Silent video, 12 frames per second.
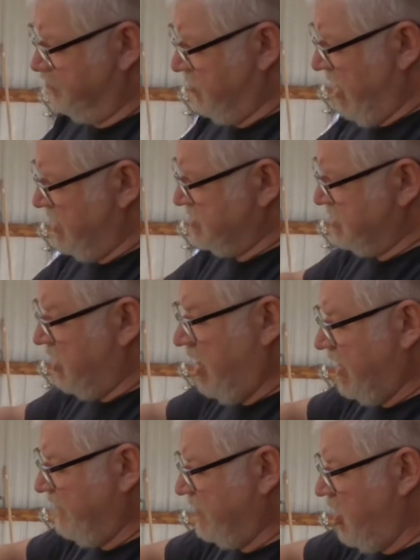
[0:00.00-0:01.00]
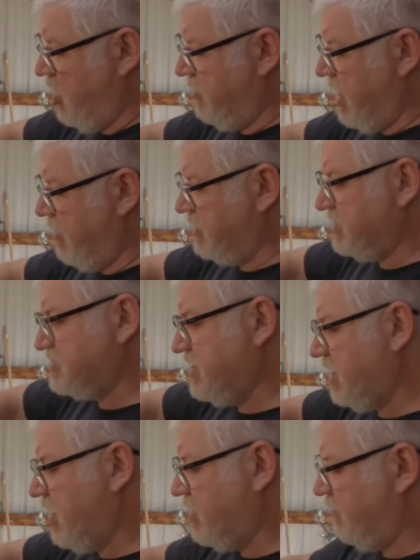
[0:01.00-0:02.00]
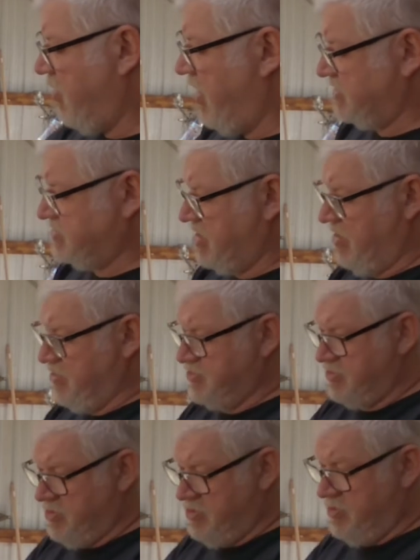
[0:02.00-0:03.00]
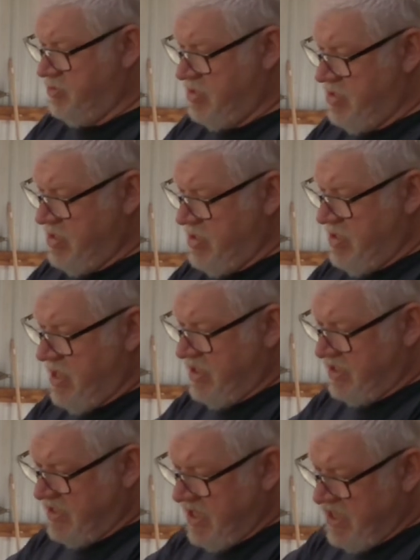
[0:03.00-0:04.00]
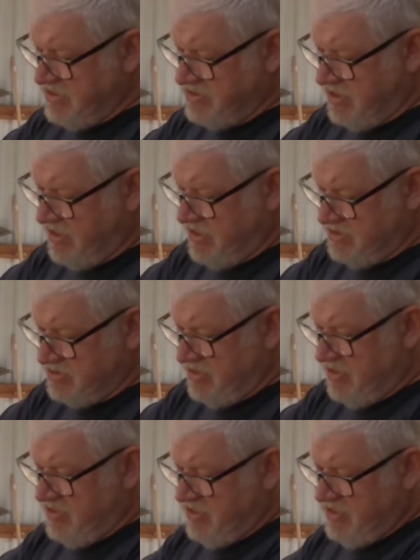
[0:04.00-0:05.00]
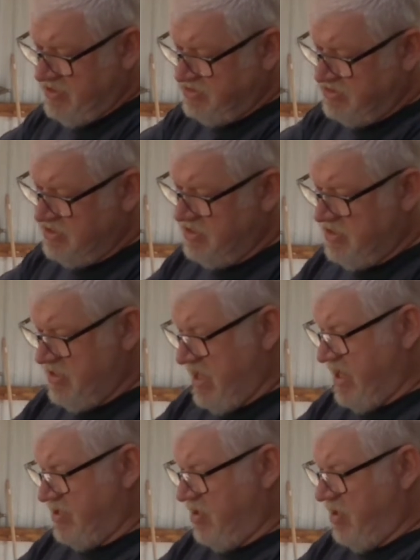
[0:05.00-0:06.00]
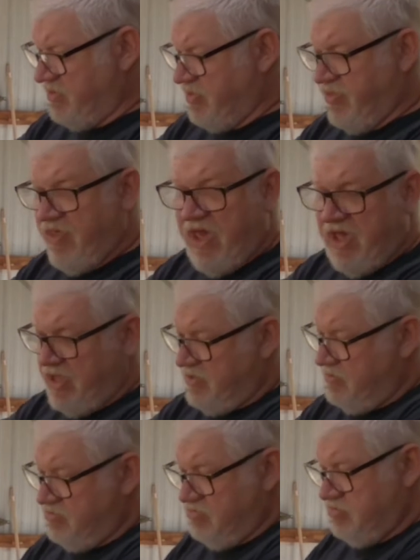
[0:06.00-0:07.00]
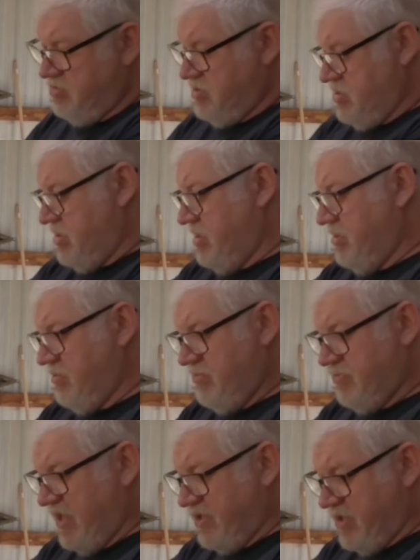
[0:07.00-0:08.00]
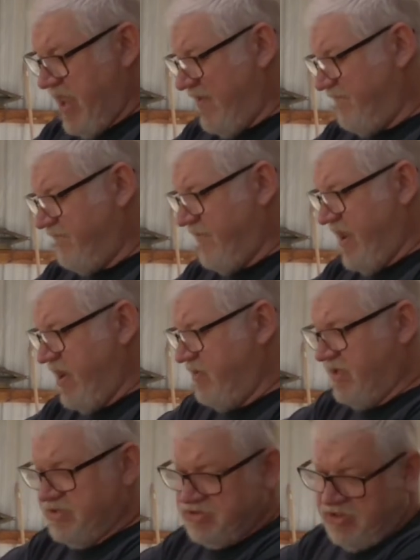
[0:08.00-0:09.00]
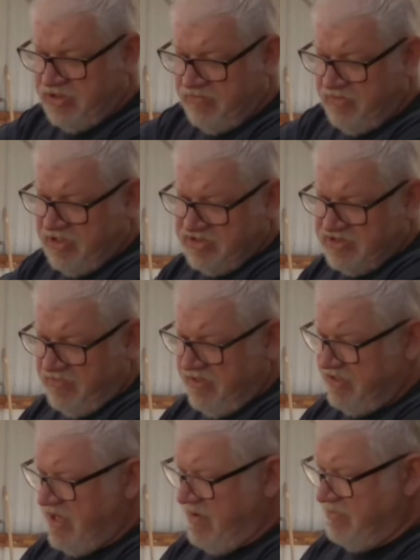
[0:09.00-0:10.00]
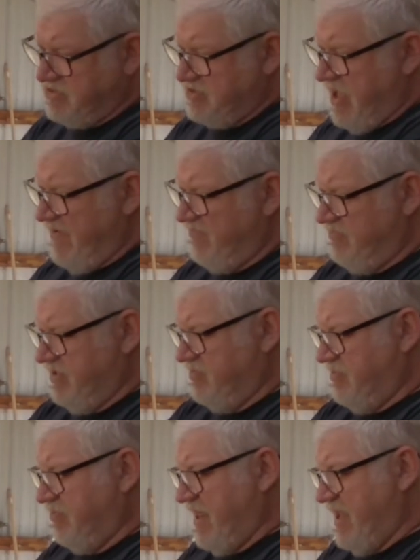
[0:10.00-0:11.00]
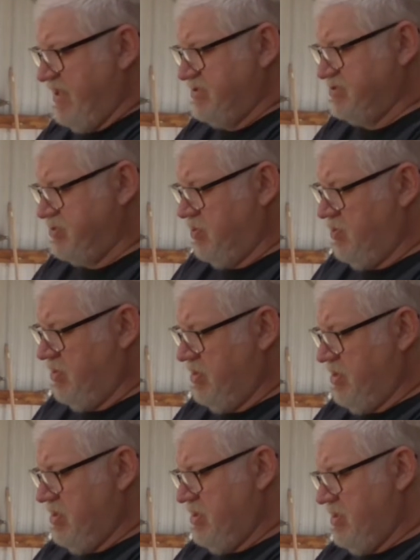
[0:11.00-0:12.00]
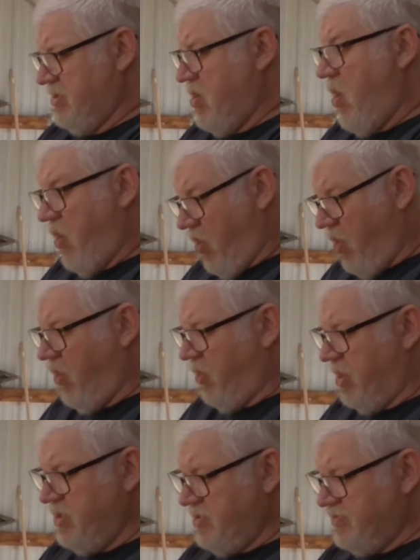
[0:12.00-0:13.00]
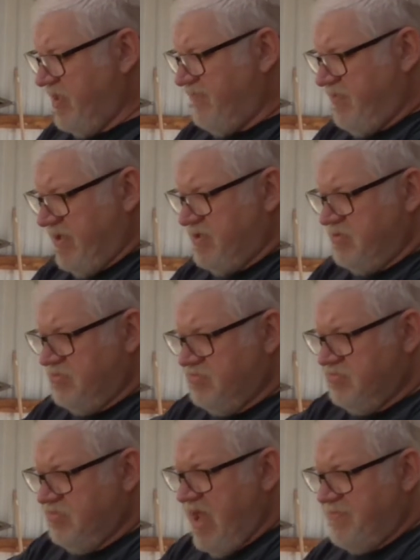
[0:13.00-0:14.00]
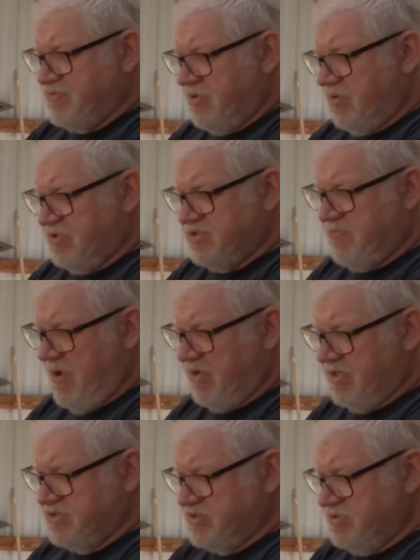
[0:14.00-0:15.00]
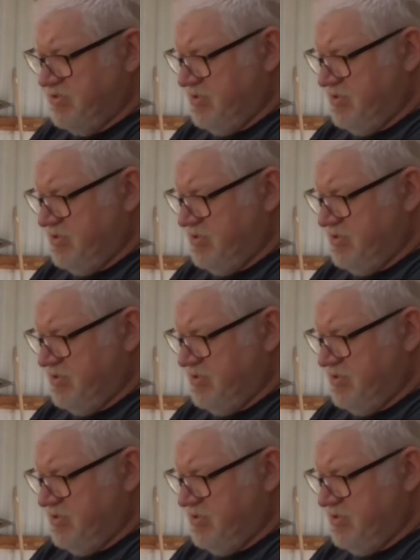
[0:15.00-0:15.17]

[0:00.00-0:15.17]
As I said, I live in Omeo and you see a lot of bikes go through, and occasionally you see these and either they don't have fairings on them because they've been damaged, they haven't been replaced, or they've been absolutely spotless